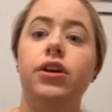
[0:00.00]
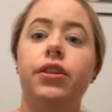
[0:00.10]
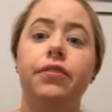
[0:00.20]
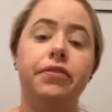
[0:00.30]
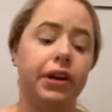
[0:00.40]

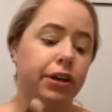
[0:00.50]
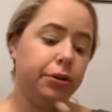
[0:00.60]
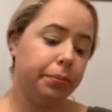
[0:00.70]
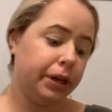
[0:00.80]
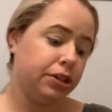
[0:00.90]
The
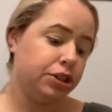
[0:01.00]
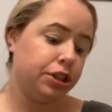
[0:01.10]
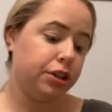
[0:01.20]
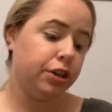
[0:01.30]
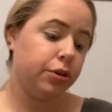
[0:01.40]
Vail
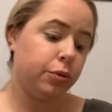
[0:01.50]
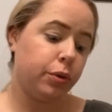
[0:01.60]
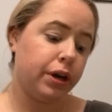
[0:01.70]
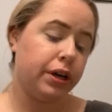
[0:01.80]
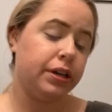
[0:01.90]
Mansion
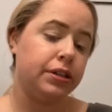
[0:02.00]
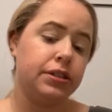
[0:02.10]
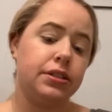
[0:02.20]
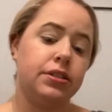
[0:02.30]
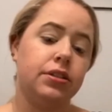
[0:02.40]

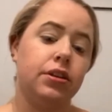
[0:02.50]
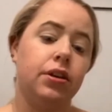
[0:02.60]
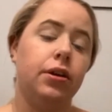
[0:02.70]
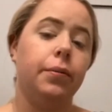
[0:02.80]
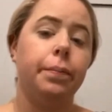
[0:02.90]
was
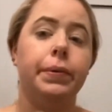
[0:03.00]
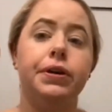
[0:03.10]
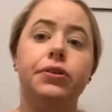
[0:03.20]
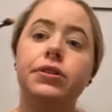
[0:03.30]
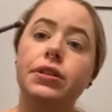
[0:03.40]

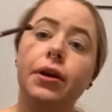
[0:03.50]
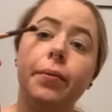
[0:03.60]
built